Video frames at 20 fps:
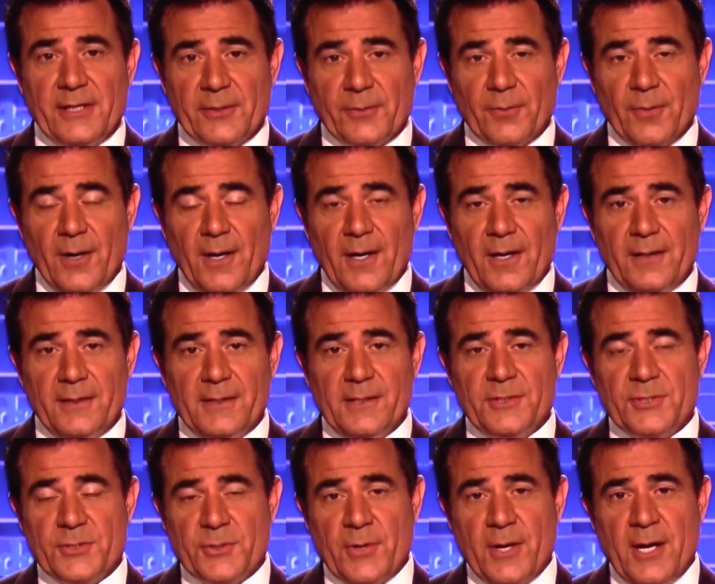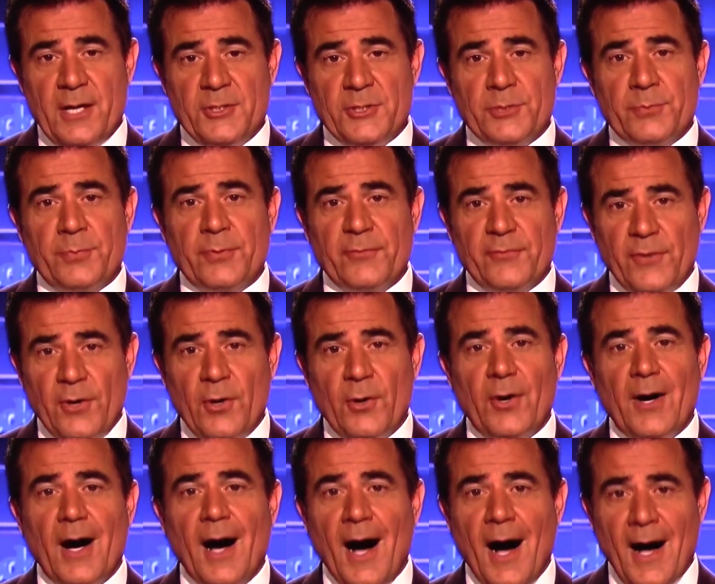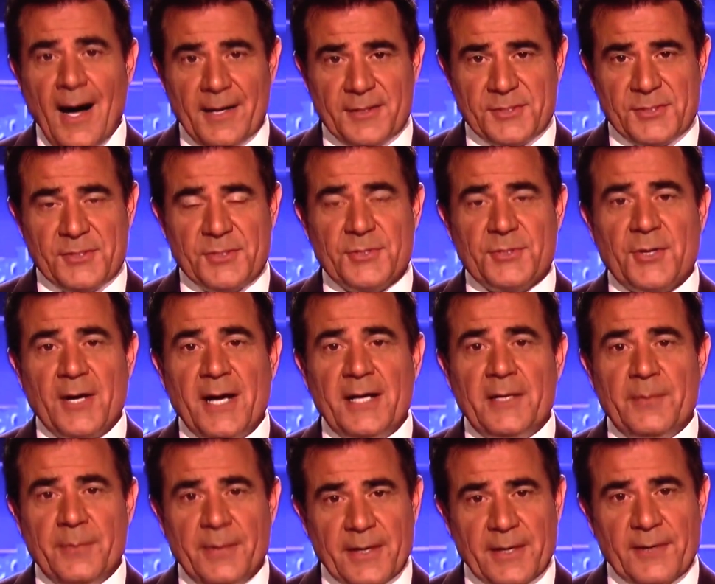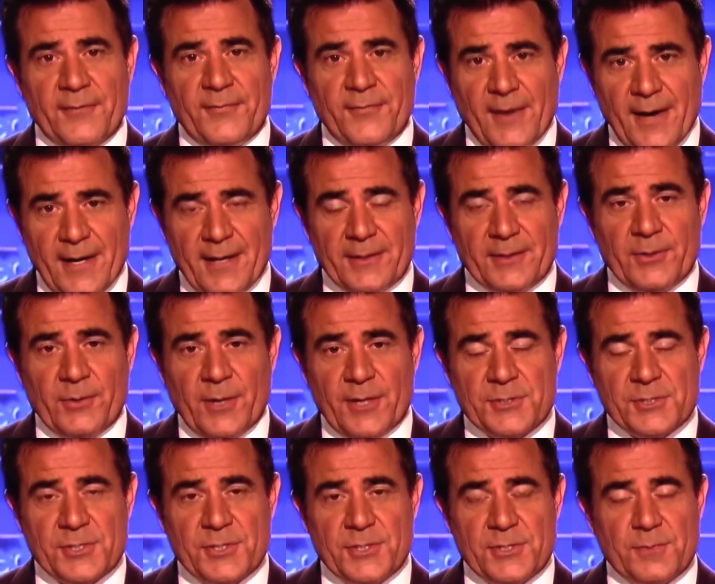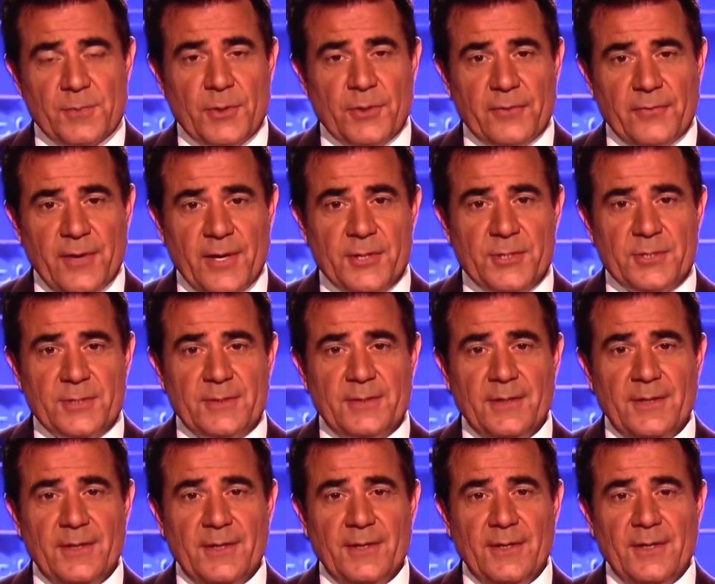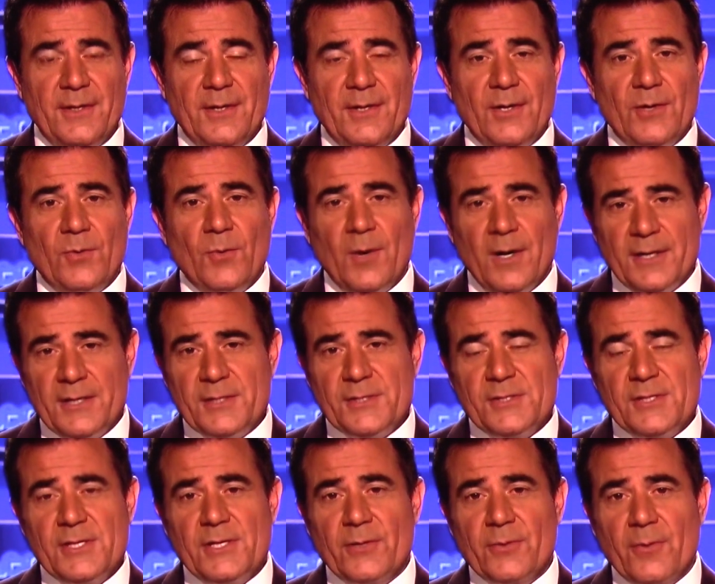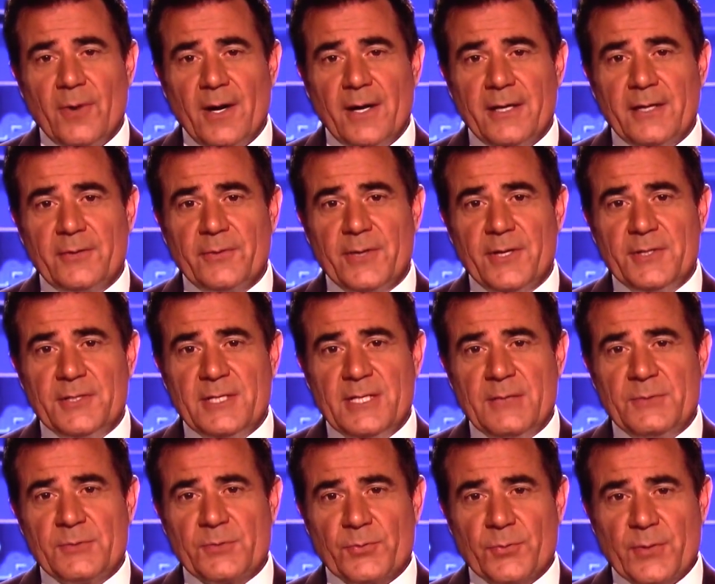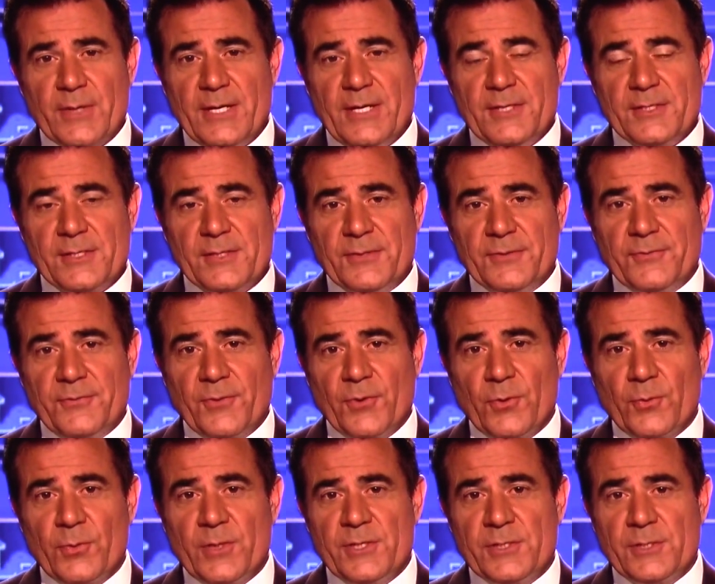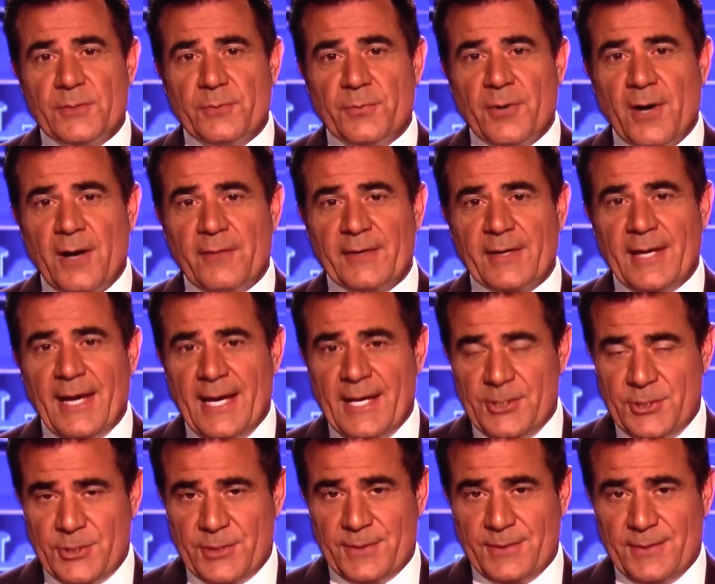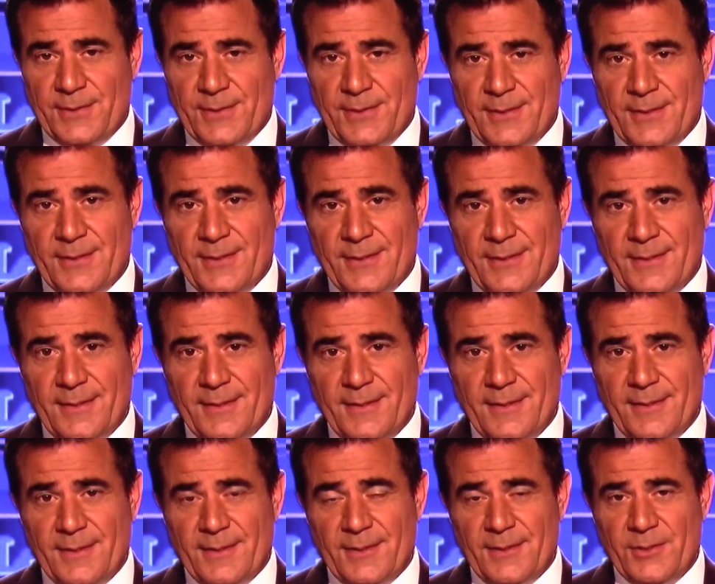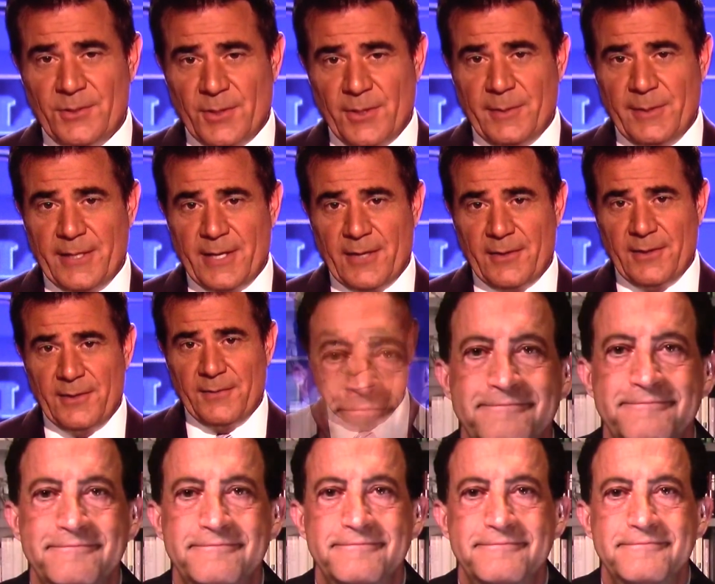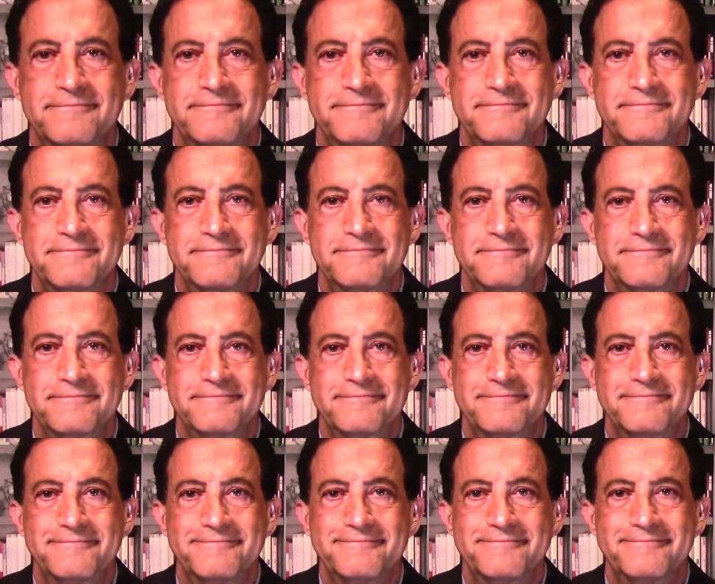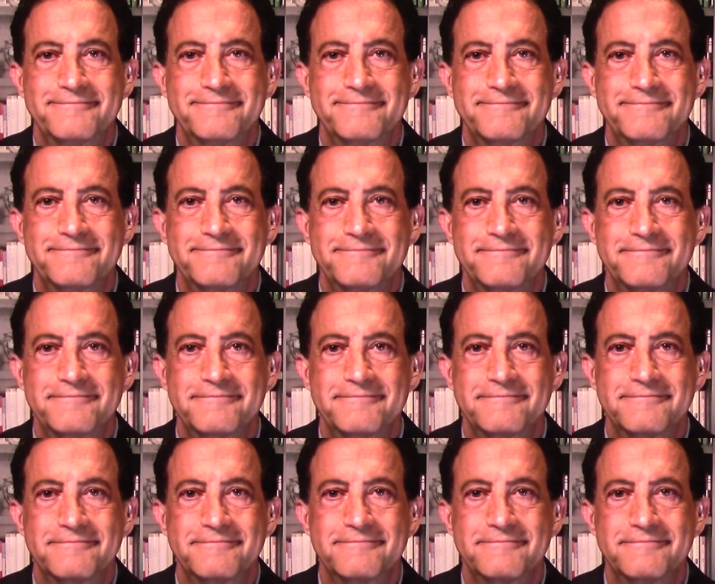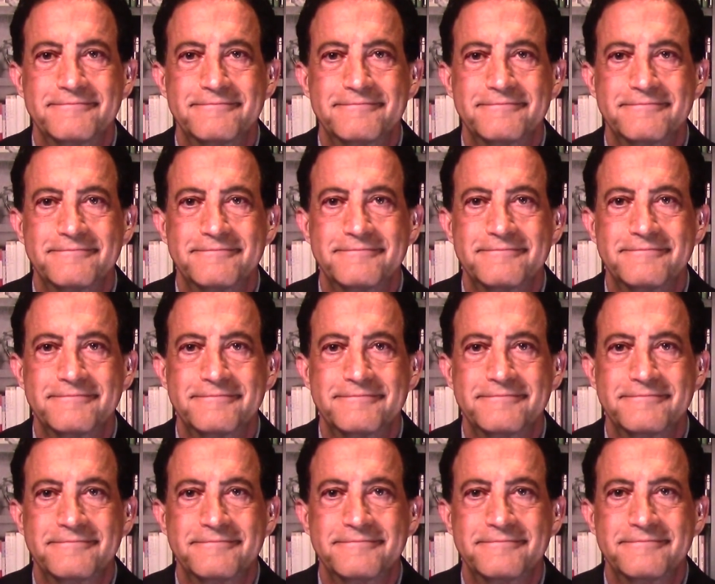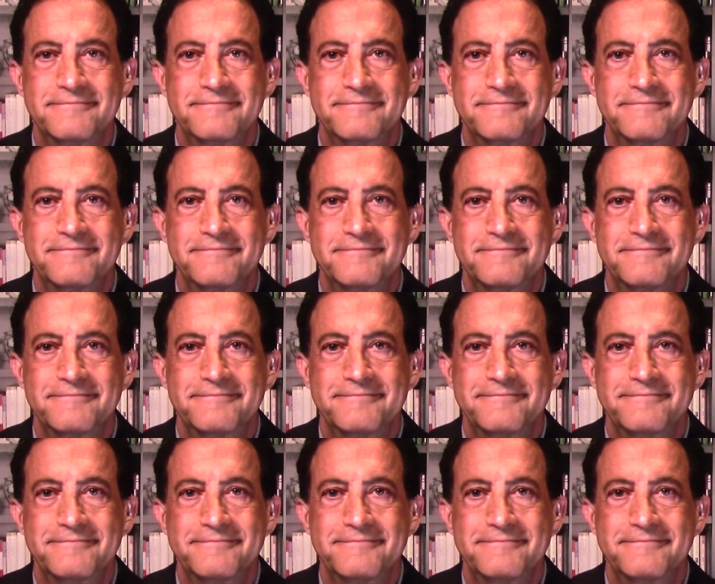Iran is trying to provoke us, trying to pick a fight. Question is motivation. What is the Iranian regime's reason for recent provocation? Joining me now, the founder of the American Truth Project and Daily Ledger contributor Barry Nussbaum.